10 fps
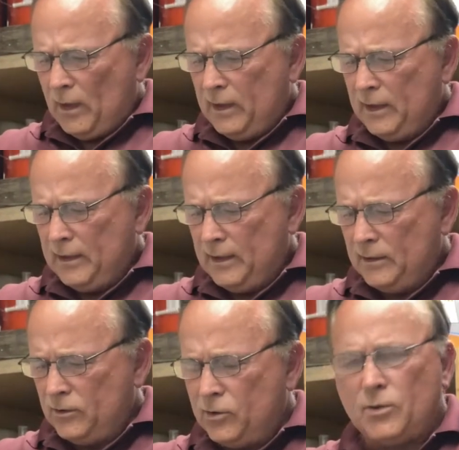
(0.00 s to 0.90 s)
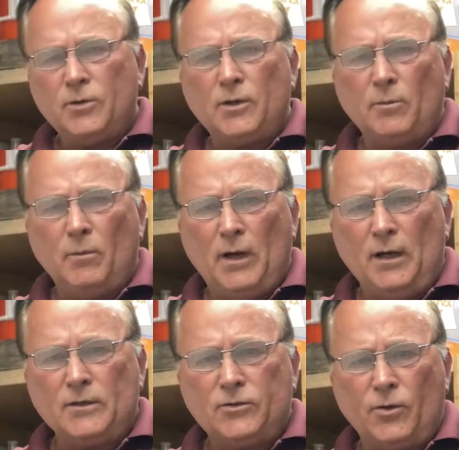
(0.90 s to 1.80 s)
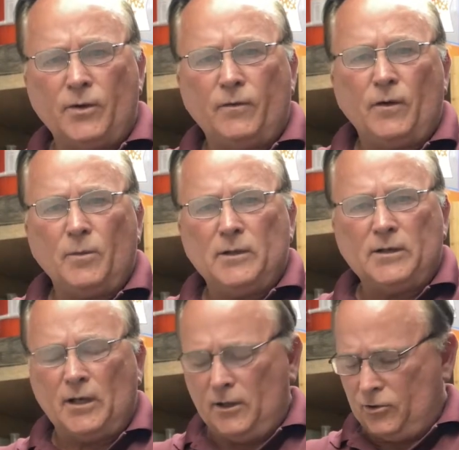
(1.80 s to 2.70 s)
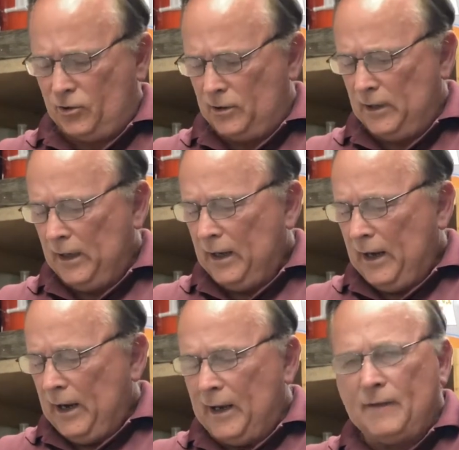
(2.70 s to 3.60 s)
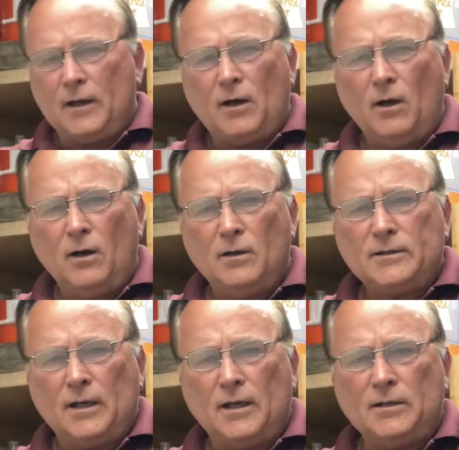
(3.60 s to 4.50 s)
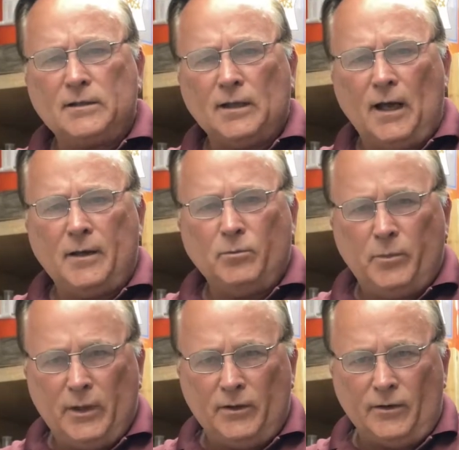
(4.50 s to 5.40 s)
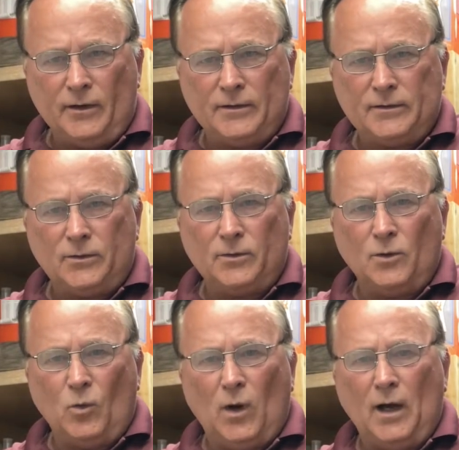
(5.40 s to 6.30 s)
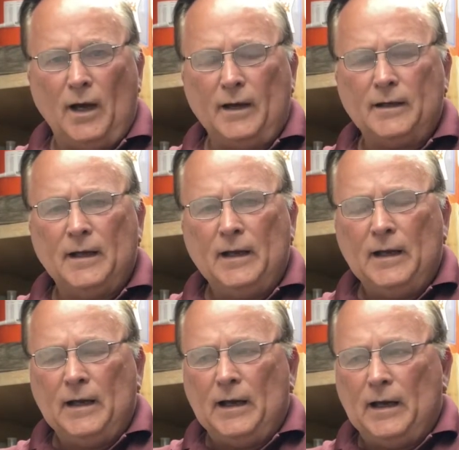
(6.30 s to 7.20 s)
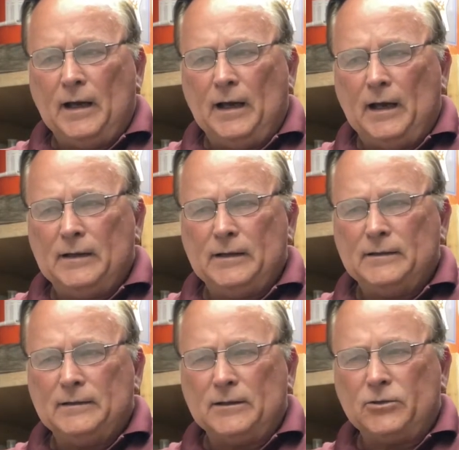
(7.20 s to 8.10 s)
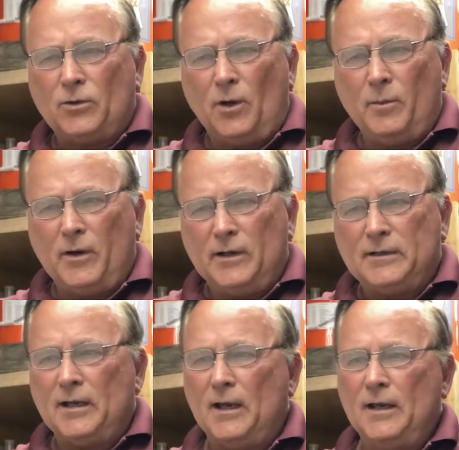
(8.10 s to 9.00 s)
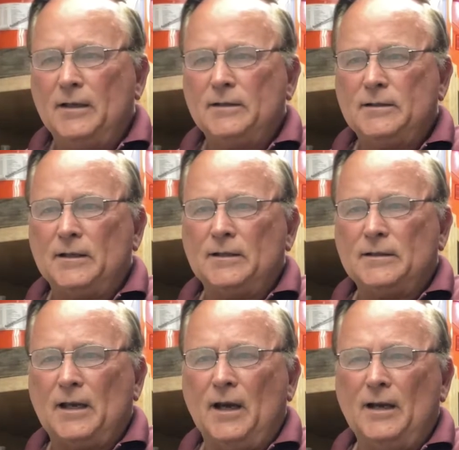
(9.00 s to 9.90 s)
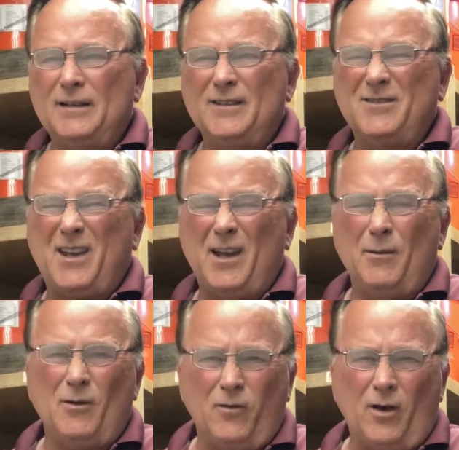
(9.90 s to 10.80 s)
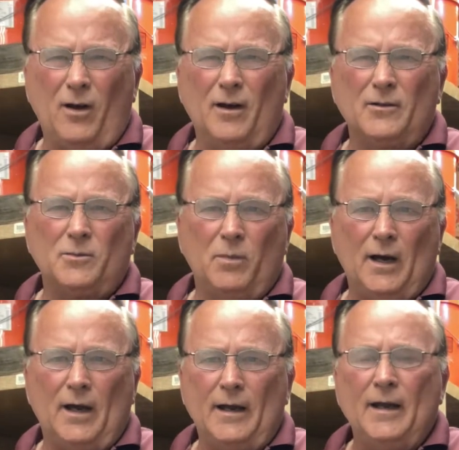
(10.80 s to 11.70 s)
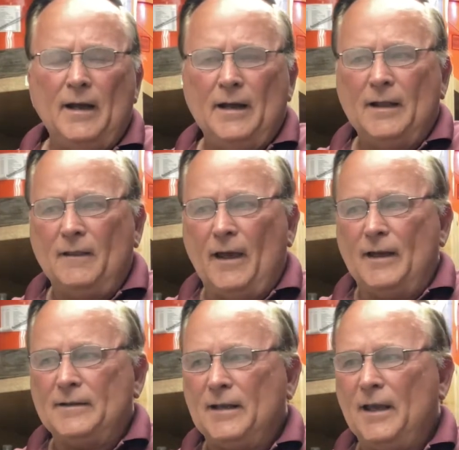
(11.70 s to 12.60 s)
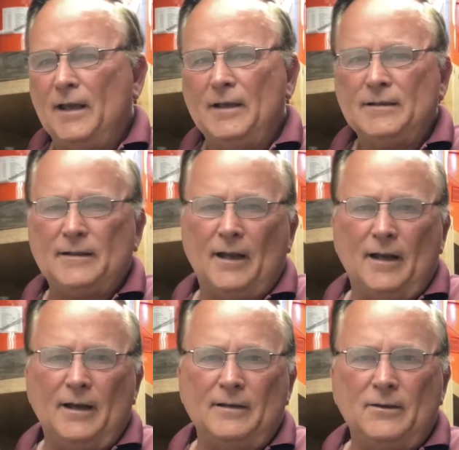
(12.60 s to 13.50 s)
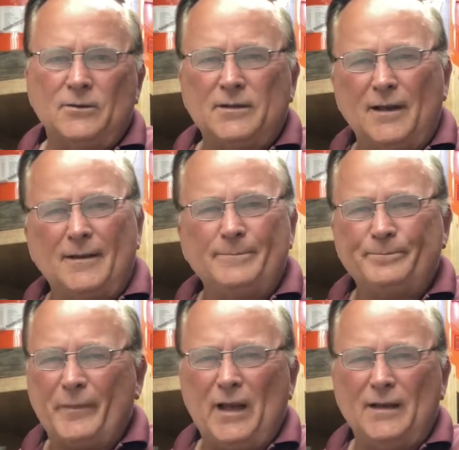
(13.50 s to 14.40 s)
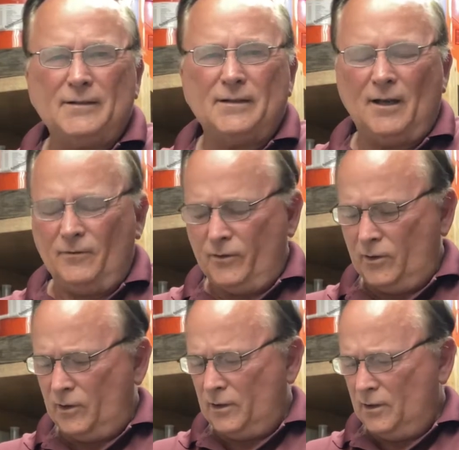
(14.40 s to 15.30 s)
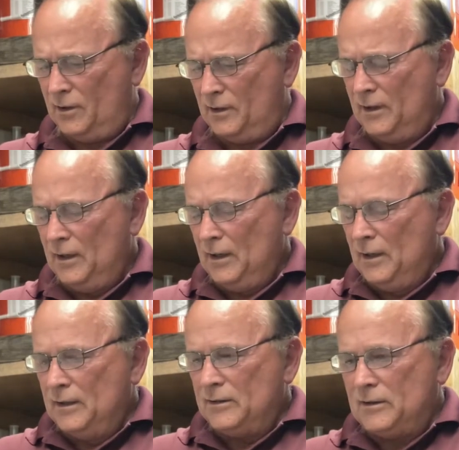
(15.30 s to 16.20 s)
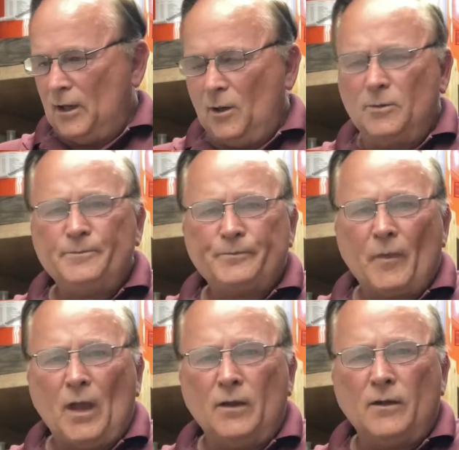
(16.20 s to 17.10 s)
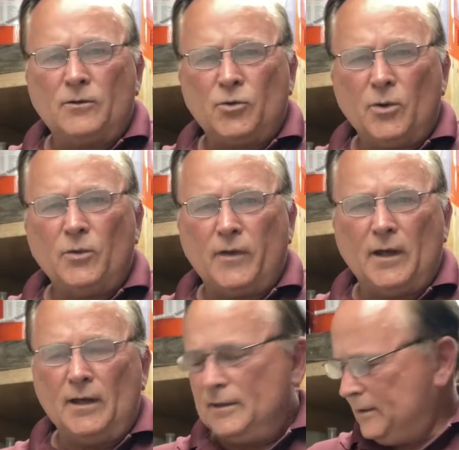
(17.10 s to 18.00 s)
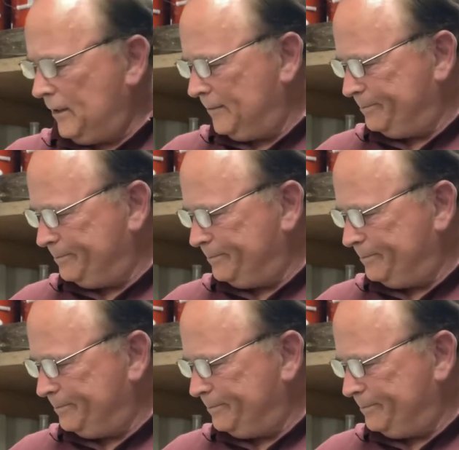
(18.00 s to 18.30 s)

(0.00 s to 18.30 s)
get into your must during fermentation, and they cause a slight bitterness to your wine. The strawberry taste is kind of camouflaged by that taste, and you say, that's not very good. So the truth is,